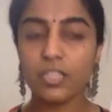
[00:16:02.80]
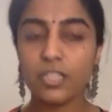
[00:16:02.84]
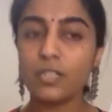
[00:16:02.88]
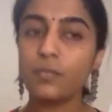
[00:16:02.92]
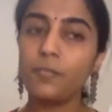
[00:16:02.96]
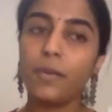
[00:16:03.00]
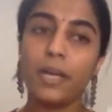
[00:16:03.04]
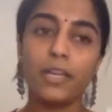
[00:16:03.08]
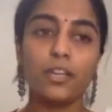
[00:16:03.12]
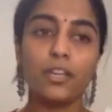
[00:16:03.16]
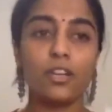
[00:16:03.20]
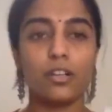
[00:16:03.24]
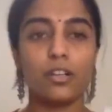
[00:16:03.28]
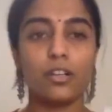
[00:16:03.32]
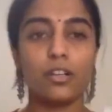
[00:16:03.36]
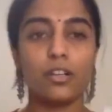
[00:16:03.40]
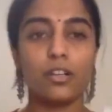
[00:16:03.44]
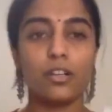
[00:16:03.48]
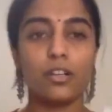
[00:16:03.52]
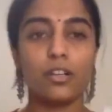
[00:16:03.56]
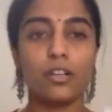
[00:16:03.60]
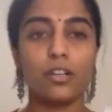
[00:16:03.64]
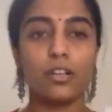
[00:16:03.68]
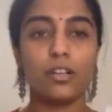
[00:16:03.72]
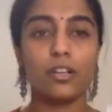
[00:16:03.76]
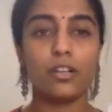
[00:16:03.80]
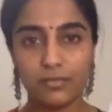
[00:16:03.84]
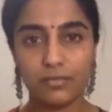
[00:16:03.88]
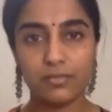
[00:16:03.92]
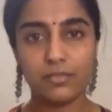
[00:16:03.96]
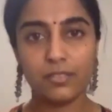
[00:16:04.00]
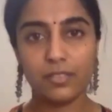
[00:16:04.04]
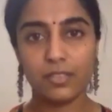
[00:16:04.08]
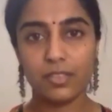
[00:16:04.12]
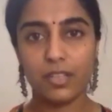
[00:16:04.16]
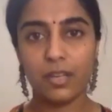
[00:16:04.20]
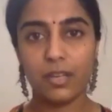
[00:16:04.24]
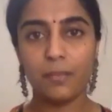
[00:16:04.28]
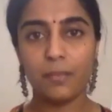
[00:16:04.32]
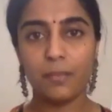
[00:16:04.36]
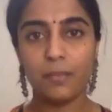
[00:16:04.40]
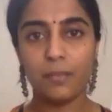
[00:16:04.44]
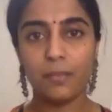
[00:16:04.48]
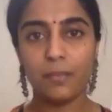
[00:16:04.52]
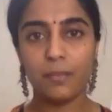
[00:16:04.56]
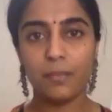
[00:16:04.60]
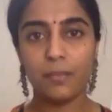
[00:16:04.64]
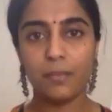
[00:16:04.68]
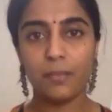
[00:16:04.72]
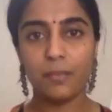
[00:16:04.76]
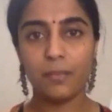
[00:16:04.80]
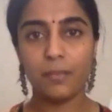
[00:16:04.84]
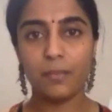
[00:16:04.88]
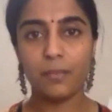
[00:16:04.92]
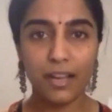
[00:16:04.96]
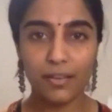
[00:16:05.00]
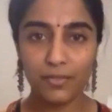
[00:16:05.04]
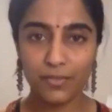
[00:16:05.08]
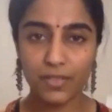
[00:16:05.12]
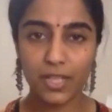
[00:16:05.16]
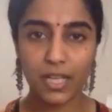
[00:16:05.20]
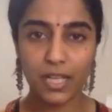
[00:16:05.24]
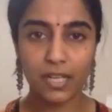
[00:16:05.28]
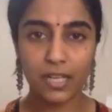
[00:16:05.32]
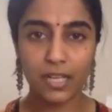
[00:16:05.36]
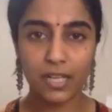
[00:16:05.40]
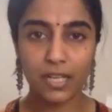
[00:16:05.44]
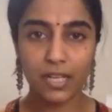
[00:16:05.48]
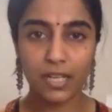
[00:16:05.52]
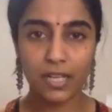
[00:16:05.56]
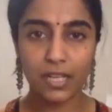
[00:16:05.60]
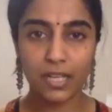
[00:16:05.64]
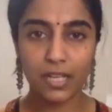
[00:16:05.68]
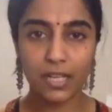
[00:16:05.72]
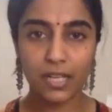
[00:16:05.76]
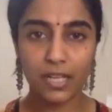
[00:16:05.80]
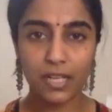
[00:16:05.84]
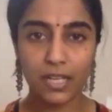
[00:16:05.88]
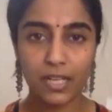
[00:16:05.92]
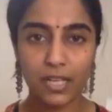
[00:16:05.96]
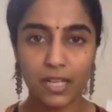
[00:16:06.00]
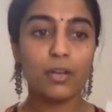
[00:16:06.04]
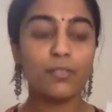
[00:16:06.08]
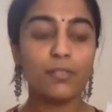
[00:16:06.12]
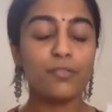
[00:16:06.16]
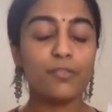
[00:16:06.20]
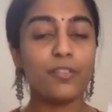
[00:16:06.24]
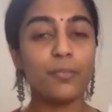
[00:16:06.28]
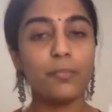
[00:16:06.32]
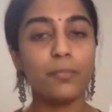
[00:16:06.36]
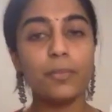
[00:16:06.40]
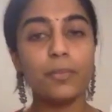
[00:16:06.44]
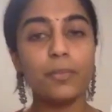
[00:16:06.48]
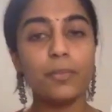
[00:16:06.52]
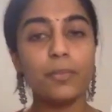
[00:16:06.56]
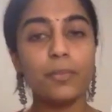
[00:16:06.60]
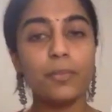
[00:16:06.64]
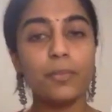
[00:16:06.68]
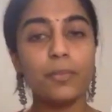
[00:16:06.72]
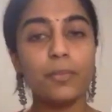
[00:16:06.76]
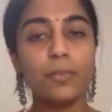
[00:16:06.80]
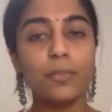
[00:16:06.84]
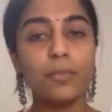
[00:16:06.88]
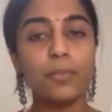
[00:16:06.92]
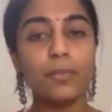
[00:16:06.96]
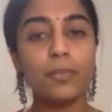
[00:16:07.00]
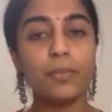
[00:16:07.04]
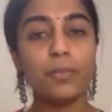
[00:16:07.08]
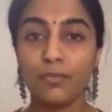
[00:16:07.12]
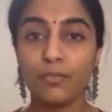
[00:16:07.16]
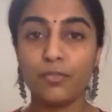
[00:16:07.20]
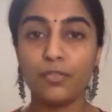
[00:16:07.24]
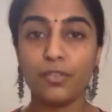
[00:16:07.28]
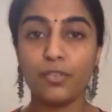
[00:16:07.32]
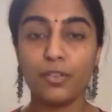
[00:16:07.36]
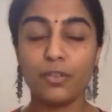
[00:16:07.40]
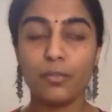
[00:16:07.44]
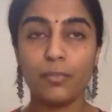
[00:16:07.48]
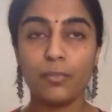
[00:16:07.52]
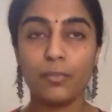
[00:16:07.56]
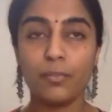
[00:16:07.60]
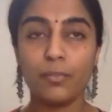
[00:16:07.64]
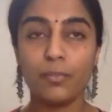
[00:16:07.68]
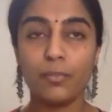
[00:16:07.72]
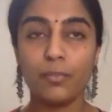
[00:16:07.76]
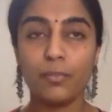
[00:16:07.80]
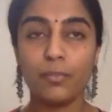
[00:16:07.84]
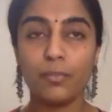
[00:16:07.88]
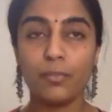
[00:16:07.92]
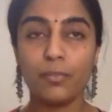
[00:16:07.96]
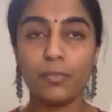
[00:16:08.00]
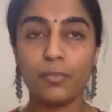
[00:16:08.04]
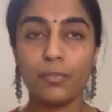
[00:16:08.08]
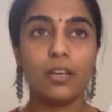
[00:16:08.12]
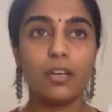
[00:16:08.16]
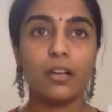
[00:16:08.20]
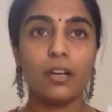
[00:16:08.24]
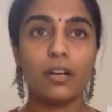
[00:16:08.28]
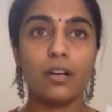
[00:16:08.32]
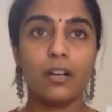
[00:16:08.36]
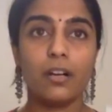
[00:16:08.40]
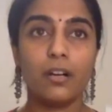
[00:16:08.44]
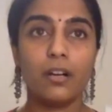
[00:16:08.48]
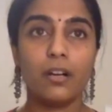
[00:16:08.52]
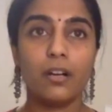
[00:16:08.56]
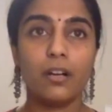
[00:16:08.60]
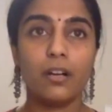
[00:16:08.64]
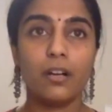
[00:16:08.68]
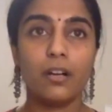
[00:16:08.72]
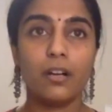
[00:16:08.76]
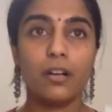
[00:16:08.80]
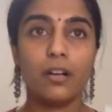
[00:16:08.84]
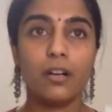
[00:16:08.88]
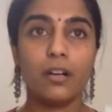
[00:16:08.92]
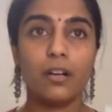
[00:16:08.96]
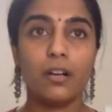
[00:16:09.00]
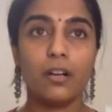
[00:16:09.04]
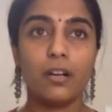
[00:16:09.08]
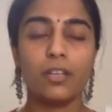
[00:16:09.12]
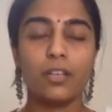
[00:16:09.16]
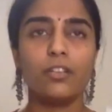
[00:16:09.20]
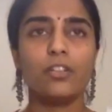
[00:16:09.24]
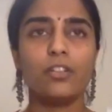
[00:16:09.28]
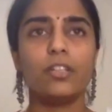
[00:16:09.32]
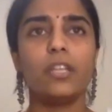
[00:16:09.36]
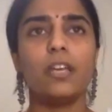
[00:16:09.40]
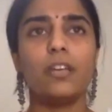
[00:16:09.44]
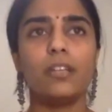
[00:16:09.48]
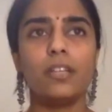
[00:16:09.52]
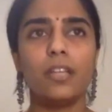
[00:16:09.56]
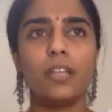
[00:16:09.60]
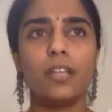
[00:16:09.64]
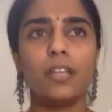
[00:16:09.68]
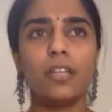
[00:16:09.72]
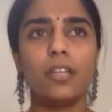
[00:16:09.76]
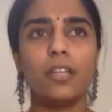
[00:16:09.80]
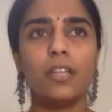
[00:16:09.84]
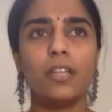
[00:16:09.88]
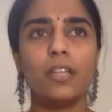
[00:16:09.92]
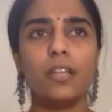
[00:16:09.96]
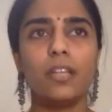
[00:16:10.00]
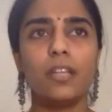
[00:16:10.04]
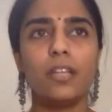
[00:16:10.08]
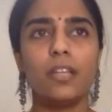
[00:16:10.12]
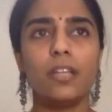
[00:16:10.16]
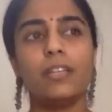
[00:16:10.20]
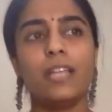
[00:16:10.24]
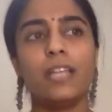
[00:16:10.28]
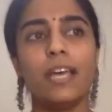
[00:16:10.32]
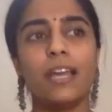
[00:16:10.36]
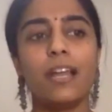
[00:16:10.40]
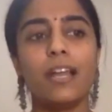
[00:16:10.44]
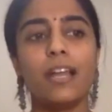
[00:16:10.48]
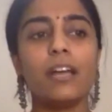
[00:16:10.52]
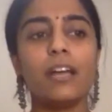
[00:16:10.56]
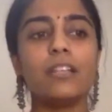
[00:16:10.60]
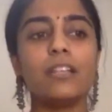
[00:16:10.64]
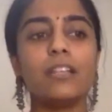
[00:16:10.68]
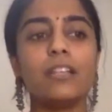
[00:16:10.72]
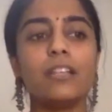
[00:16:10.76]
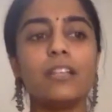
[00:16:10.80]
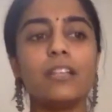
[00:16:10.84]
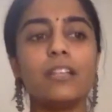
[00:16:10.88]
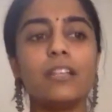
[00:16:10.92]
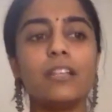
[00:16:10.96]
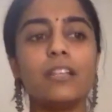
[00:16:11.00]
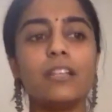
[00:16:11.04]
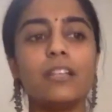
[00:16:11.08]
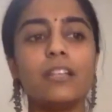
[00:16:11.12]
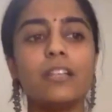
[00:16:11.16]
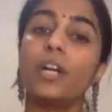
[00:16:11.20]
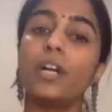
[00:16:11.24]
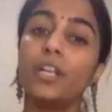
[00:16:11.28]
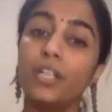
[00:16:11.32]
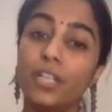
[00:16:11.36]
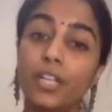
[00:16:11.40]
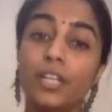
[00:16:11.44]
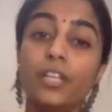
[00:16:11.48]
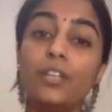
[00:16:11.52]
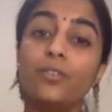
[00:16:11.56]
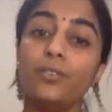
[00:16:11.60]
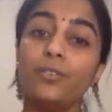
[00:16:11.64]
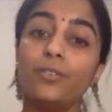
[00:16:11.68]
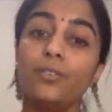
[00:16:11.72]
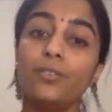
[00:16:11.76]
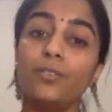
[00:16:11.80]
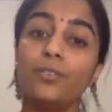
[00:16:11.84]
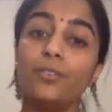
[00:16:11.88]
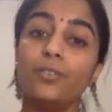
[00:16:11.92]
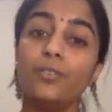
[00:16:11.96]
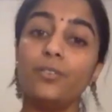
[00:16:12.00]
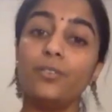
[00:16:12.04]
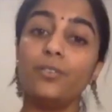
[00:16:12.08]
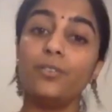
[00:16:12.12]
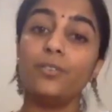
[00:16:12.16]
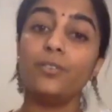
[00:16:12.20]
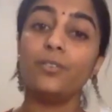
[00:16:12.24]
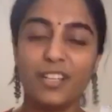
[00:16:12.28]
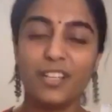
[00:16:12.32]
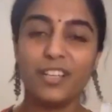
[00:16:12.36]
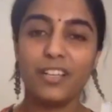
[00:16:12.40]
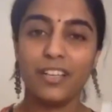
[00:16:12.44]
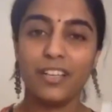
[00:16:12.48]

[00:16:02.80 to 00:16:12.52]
just by yourself. I mean, some people have done it, but for me, I'm very thankful because there are singers who continue to live